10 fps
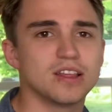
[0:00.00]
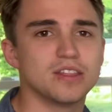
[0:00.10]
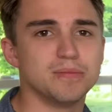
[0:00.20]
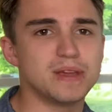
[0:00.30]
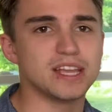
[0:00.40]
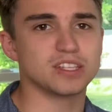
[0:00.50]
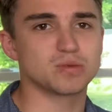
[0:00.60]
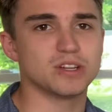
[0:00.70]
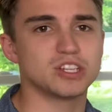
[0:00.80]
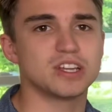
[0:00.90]
the beans,
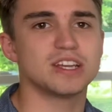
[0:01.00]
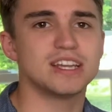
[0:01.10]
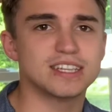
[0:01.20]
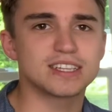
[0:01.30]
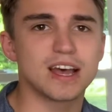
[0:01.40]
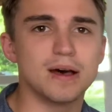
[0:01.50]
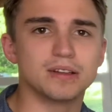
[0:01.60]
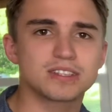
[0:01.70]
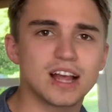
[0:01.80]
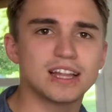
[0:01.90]
which is a
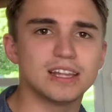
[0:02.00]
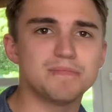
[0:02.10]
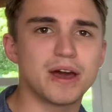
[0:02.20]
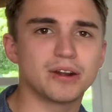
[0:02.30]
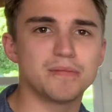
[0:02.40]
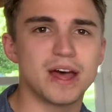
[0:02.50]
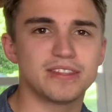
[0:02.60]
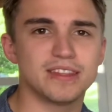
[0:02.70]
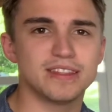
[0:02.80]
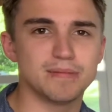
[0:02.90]
slightly better
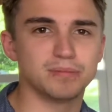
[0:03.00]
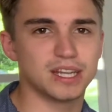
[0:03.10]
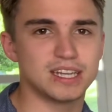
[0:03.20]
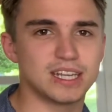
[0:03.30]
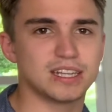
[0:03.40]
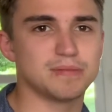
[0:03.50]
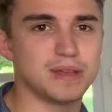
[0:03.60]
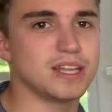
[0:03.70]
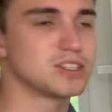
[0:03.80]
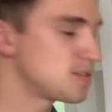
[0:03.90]
method than blending the
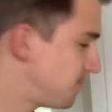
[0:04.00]
beans.